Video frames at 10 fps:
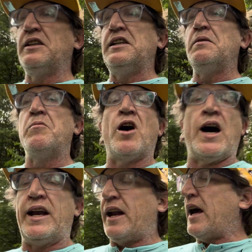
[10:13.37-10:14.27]

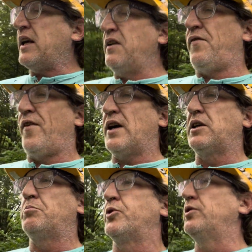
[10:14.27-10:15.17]
Nimrod, and I can
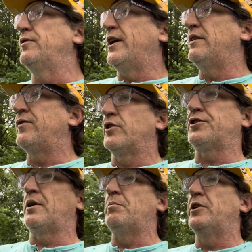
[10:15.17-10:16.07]
fucking prove it for
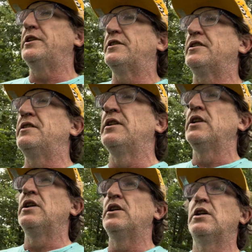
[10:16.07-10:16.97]
some
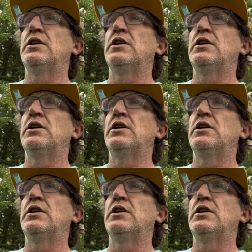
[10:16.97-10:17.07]
reason.